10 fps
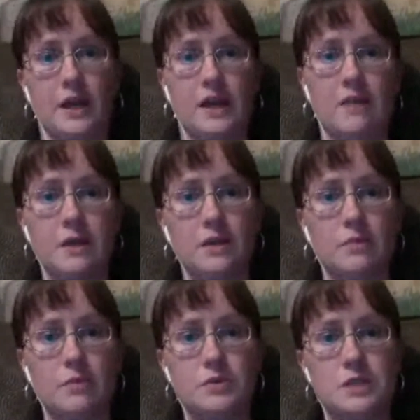of gave me a little
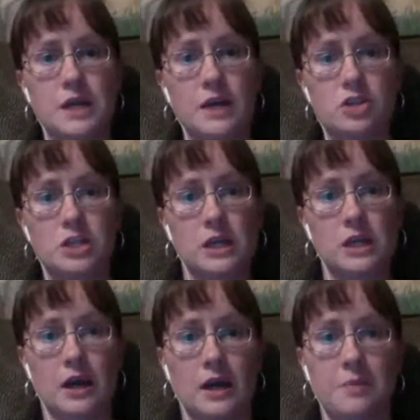boost of energy.
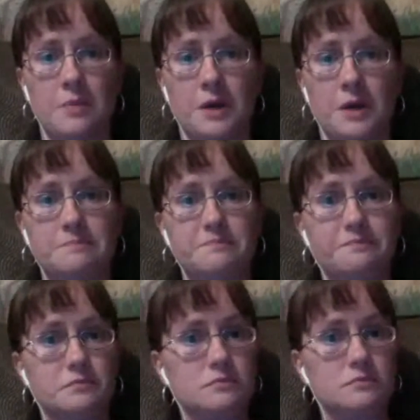I
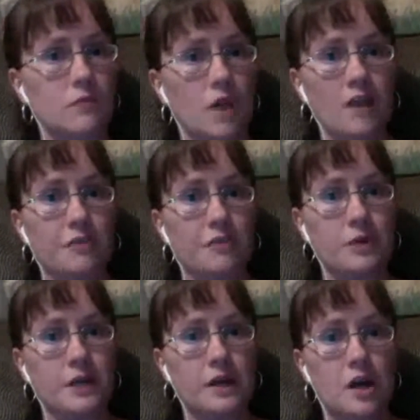feel
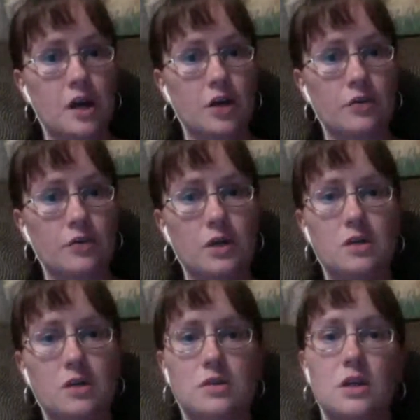ready to conquer the
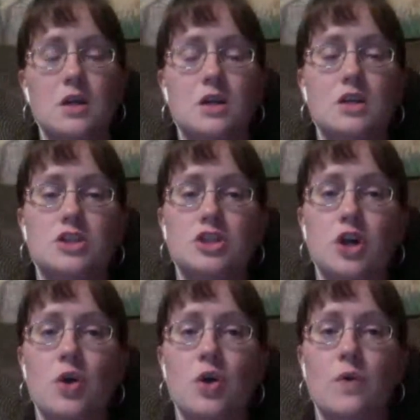world.
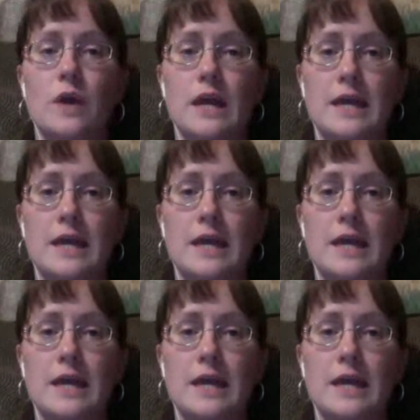So